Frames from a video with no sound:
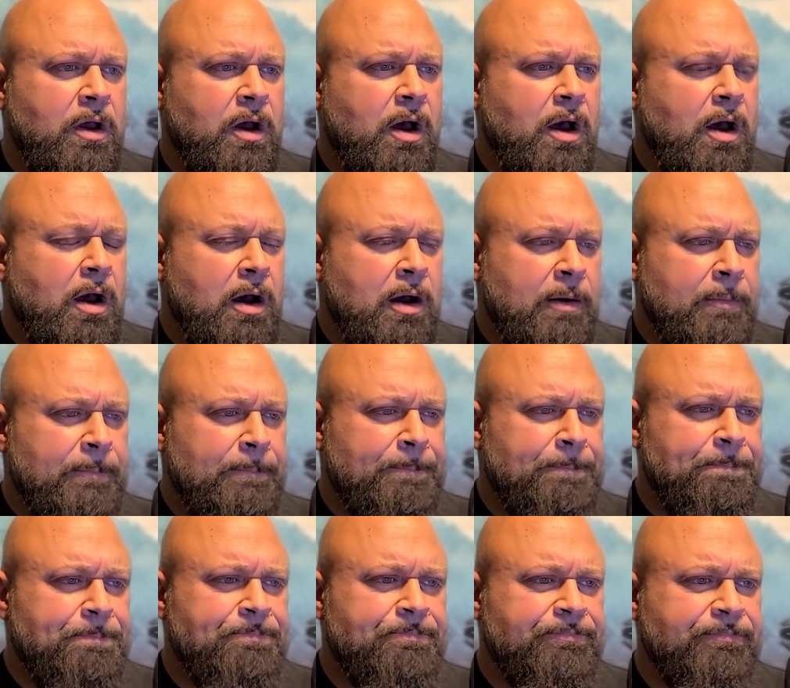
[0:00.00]

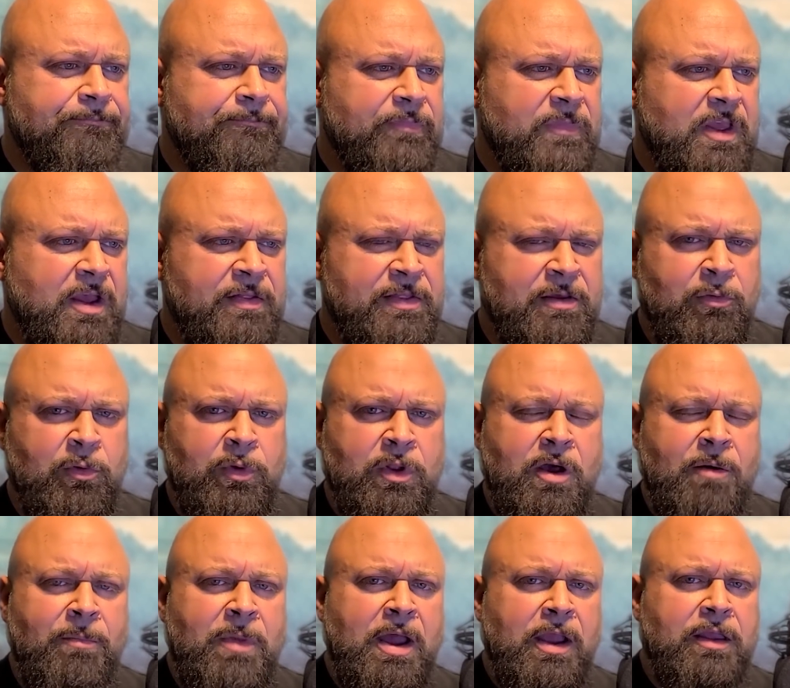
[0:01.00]
and then we would
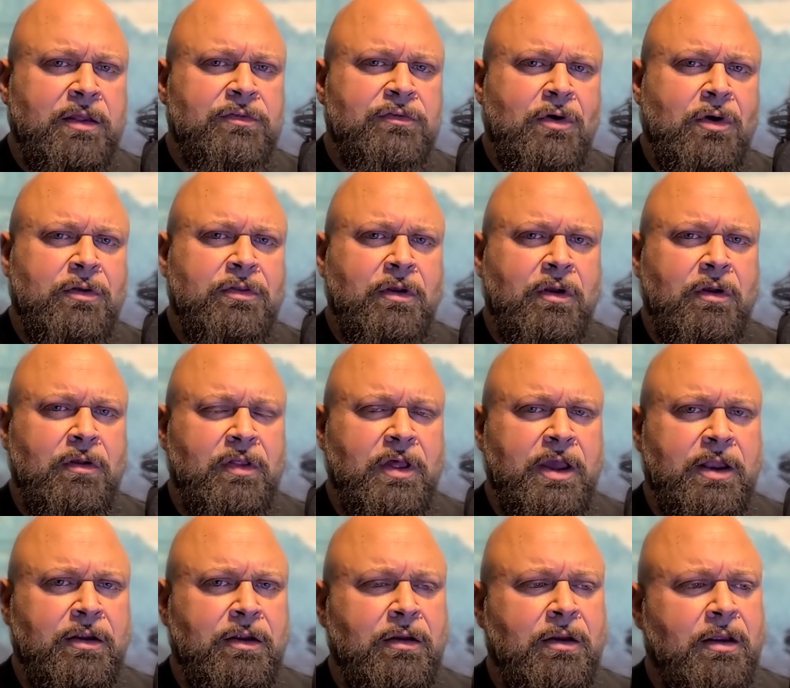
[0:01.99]
come back and talk to her
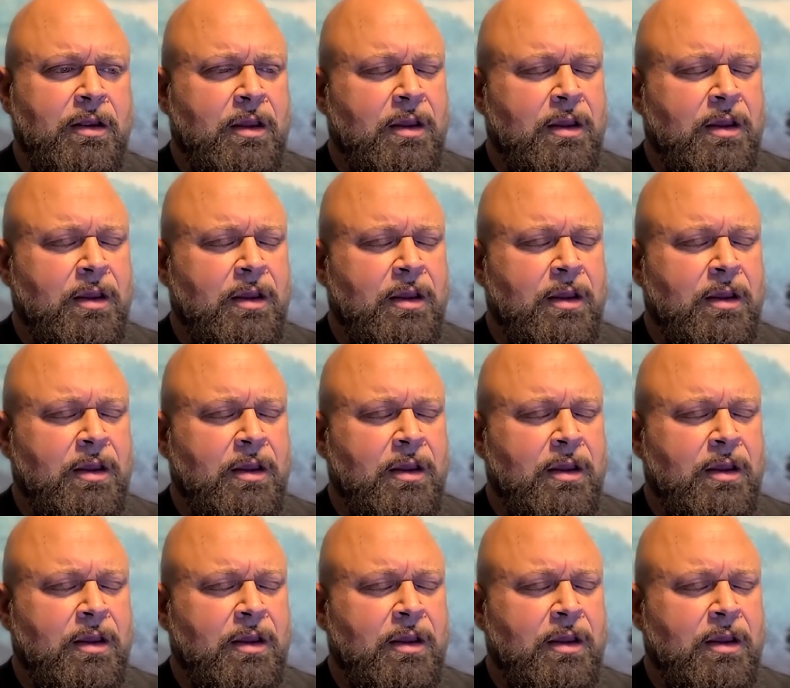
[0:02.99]
later.